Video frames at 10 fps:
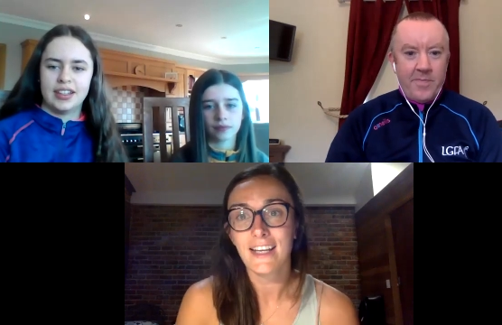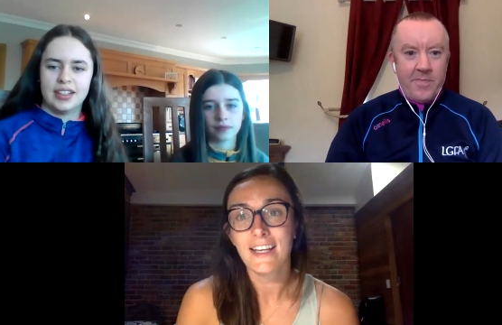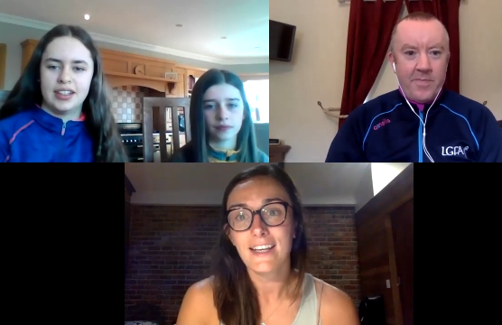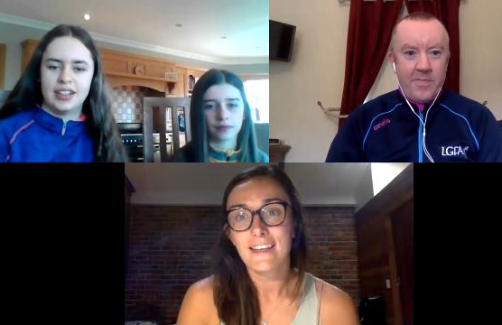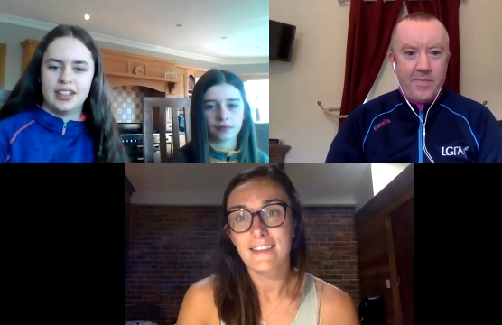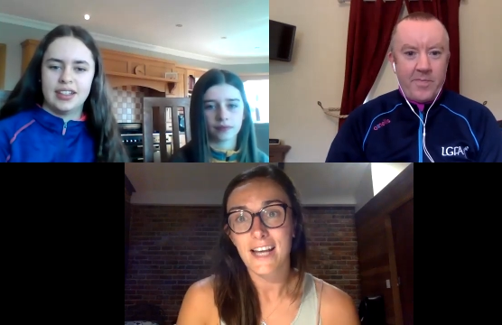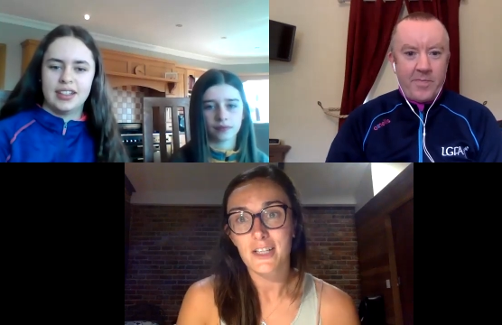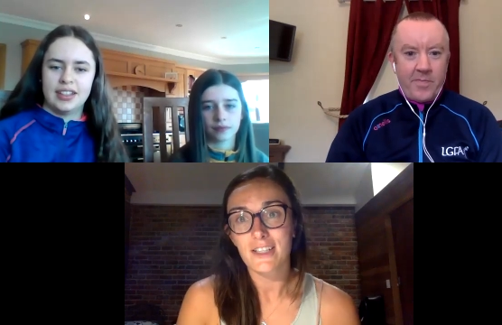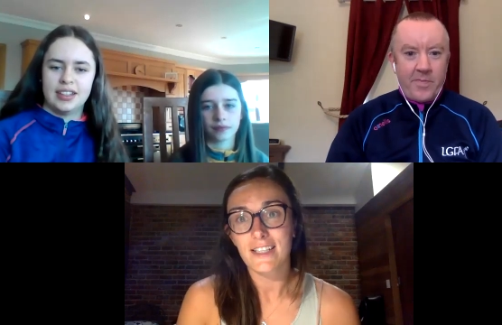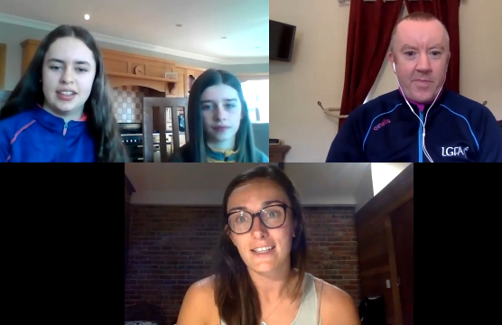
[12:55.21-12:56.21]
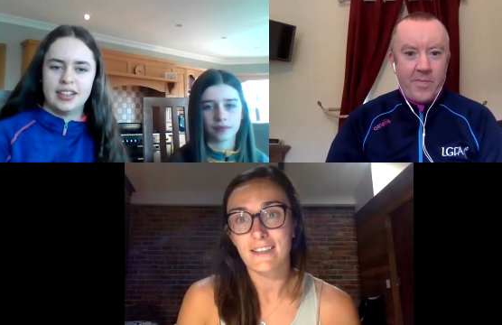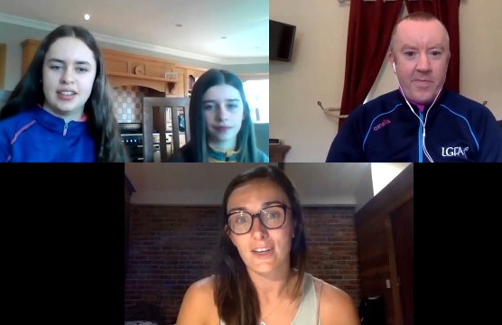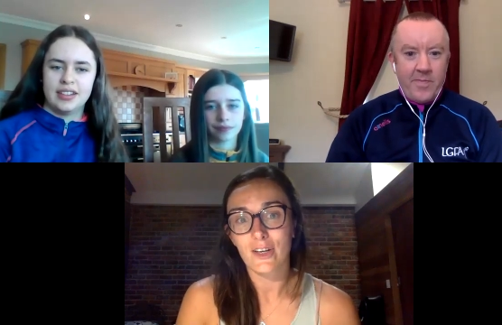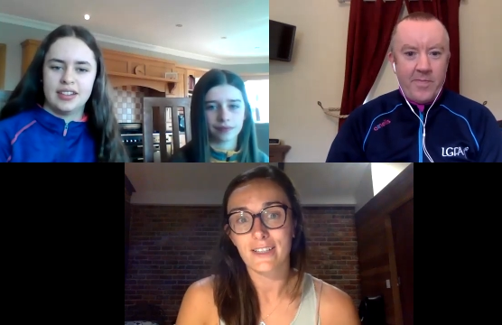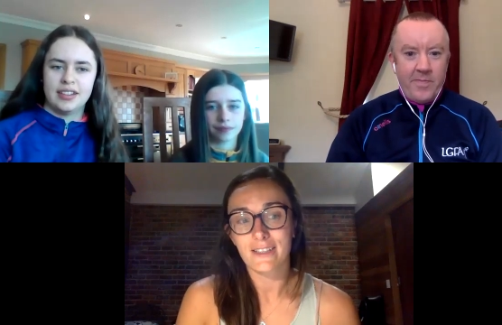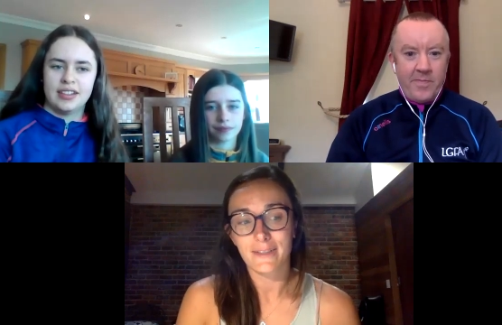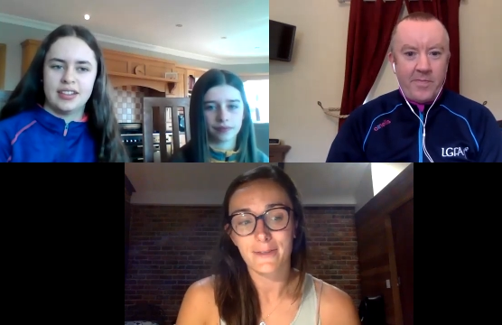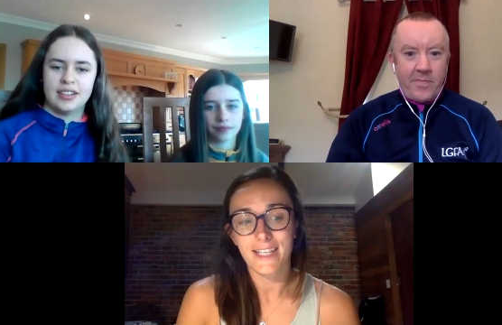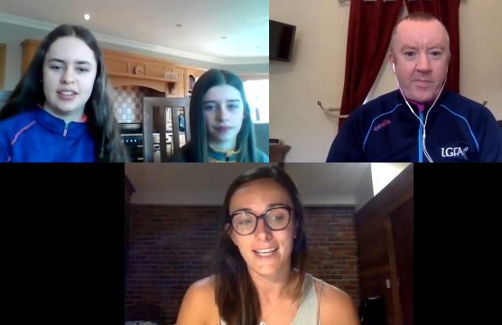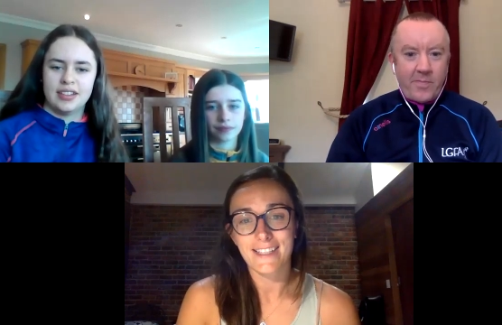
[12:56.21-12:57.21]
Speaker 1: the National League and the All Ireland in
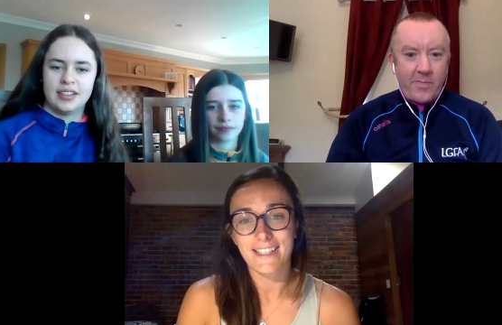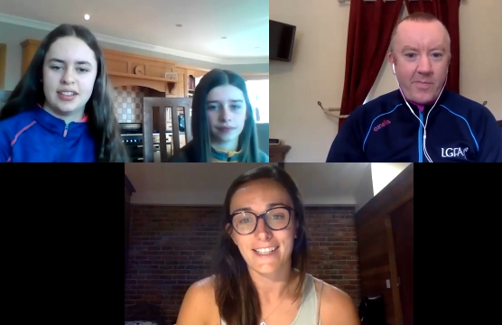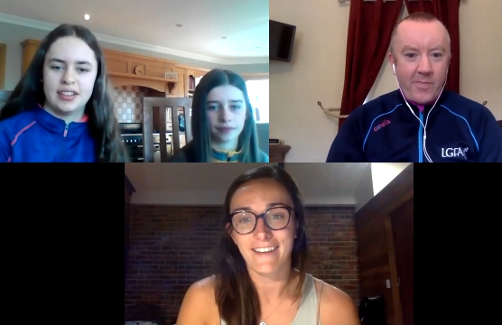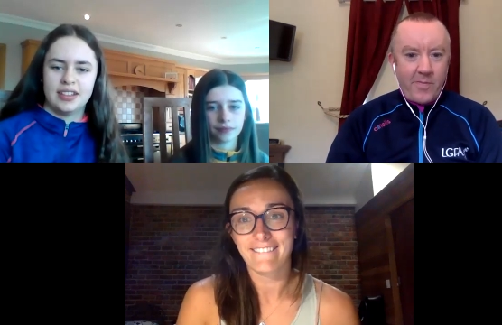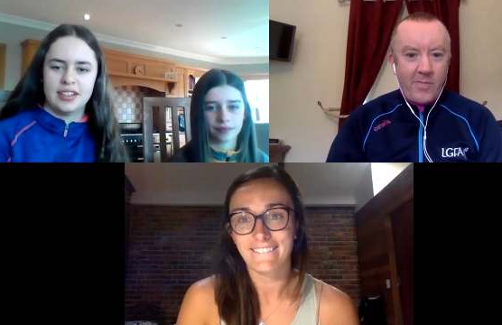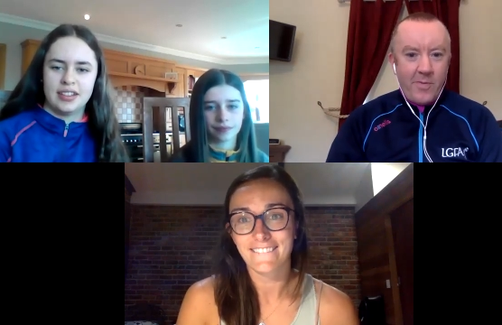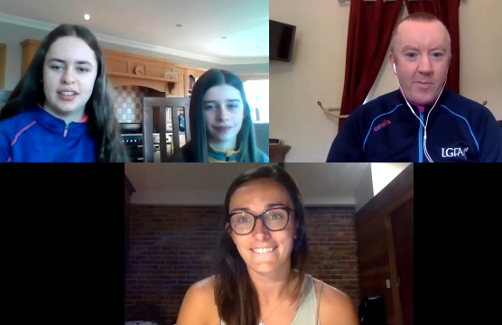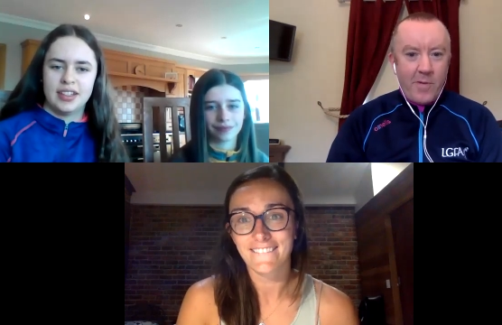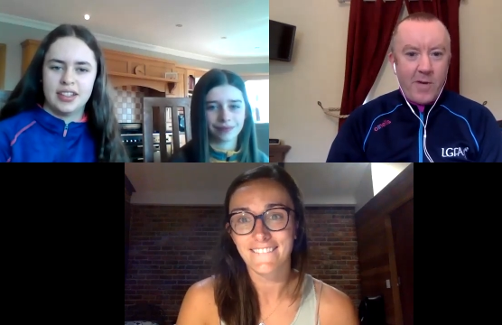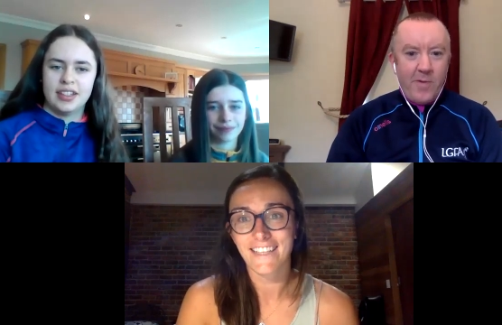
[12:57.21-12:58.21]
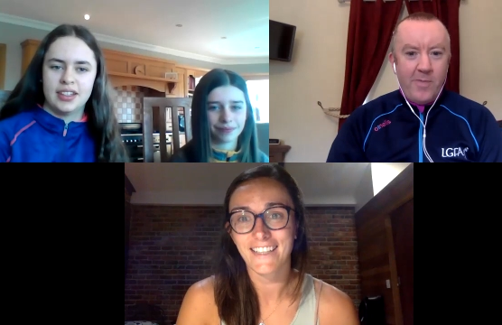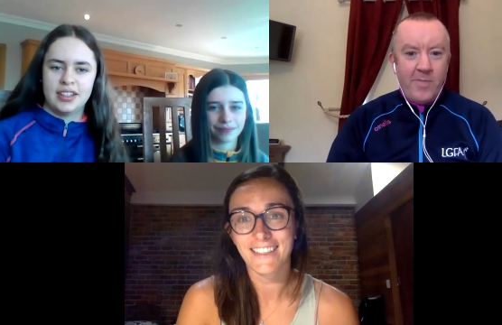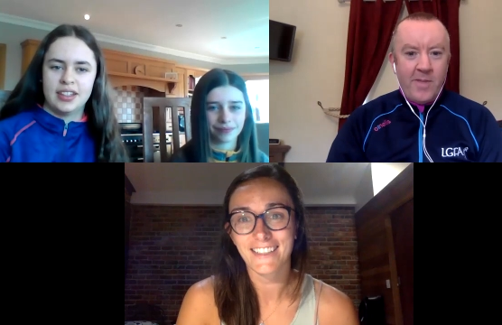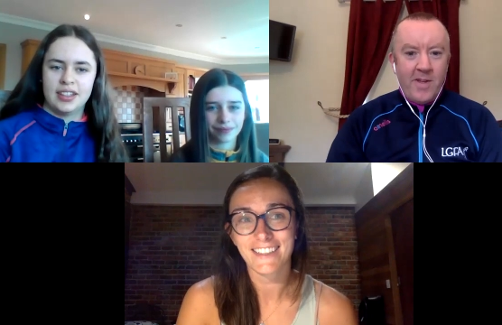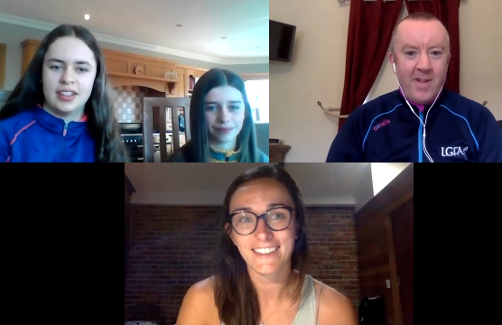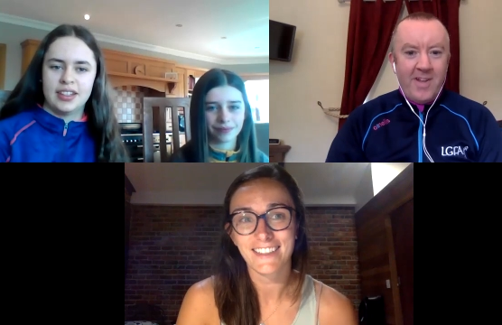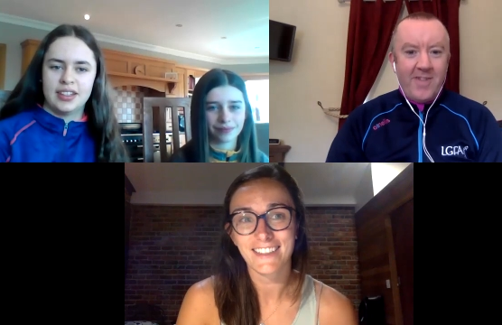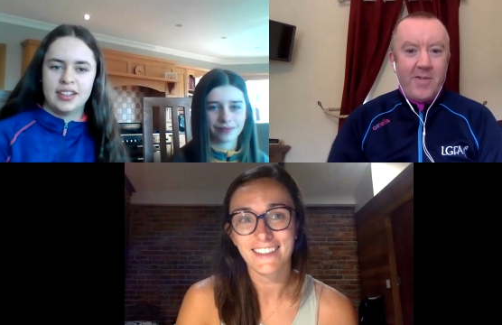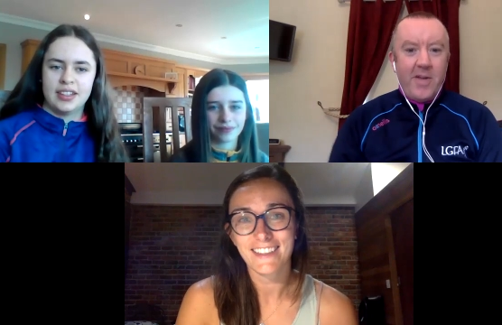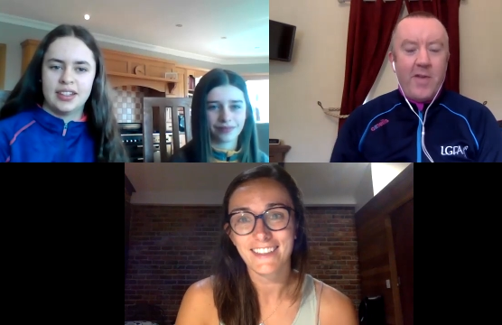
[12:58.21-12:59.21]
2018.
Speaker 2: Wow.
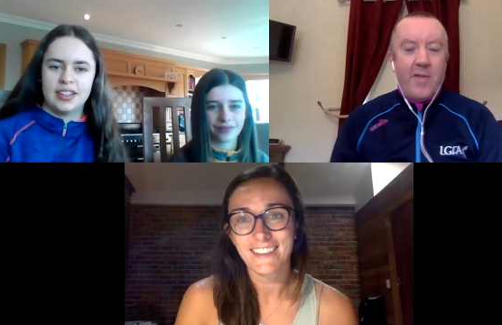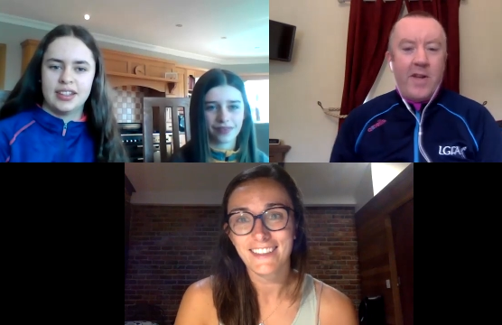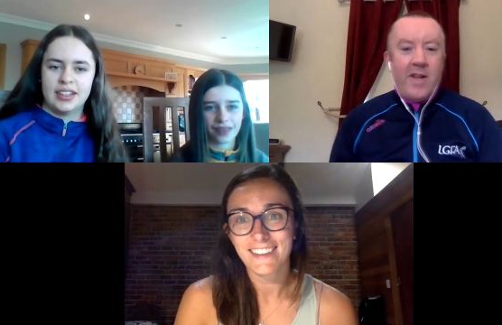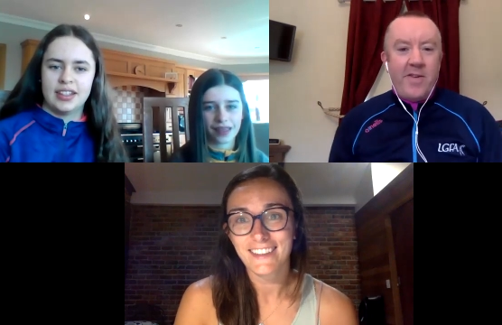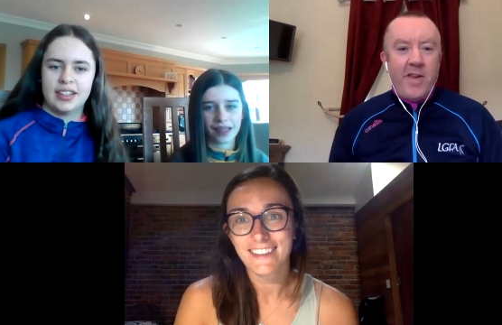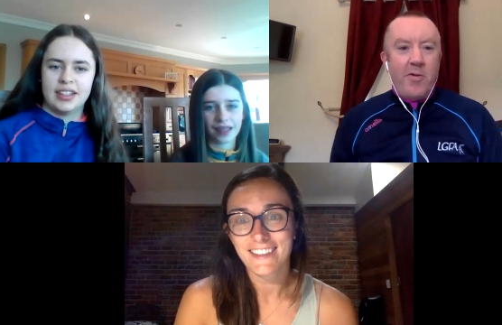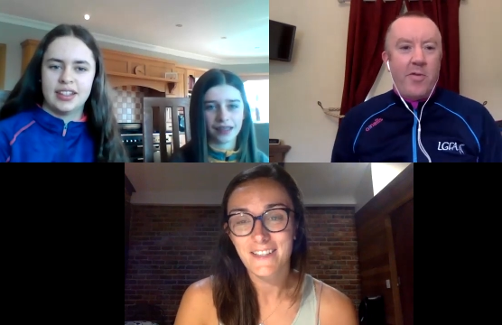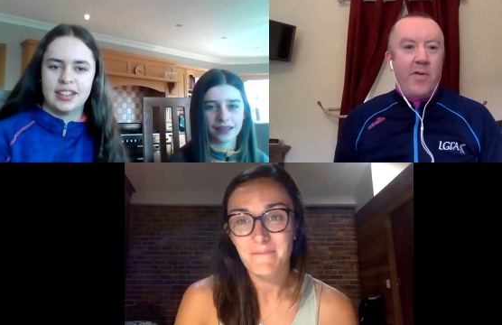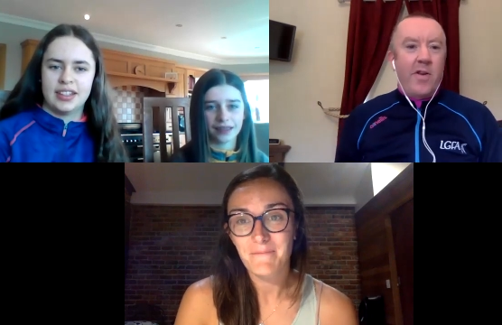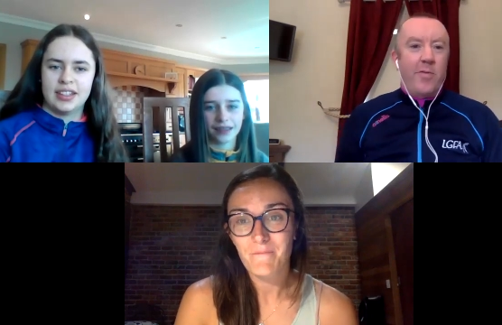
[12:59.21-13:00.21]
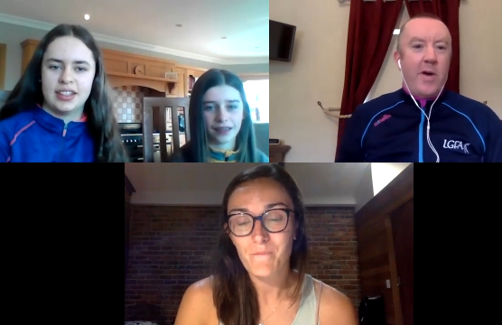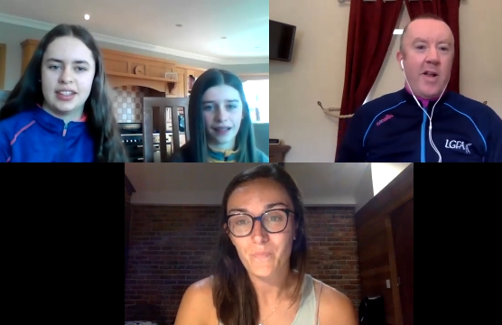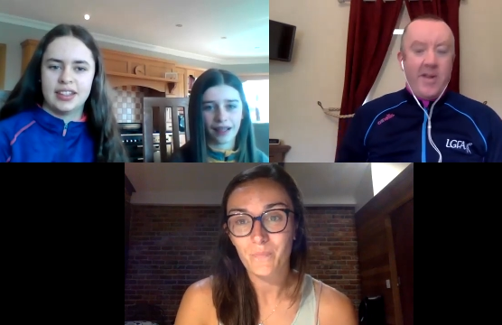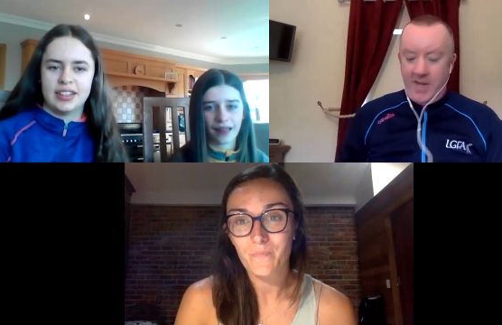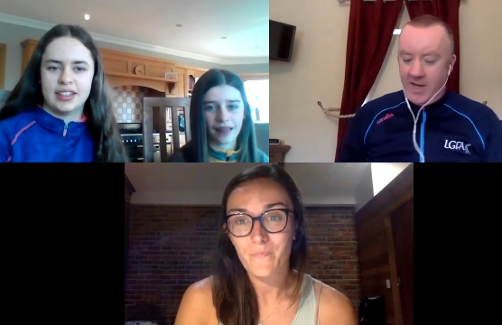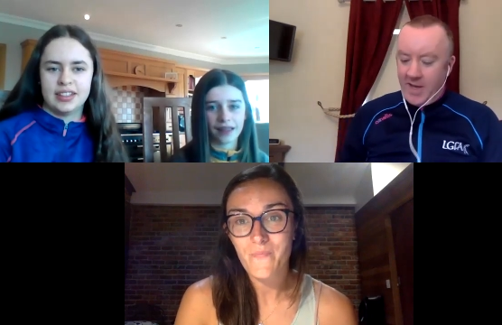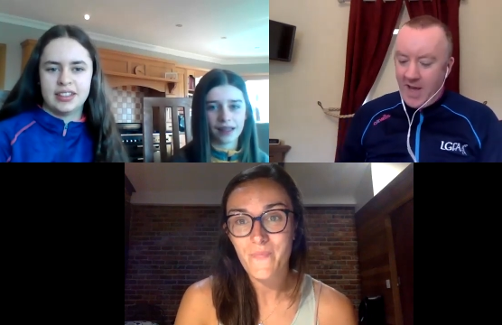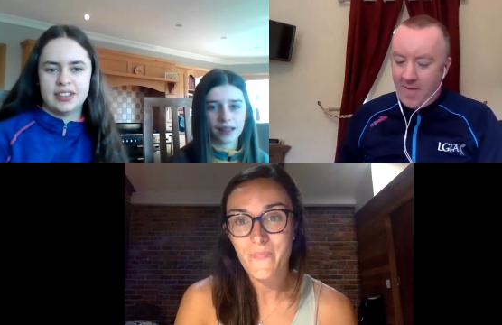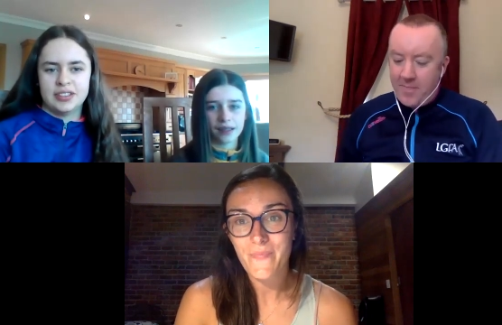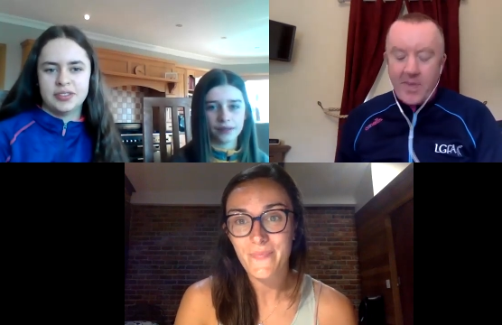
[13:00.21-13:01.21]
So, Niamh, I have a little secret for you as well. I think,
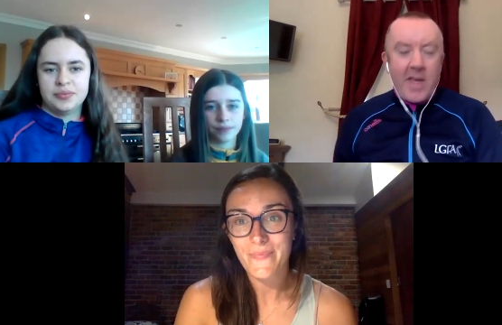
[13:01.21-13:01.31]
um,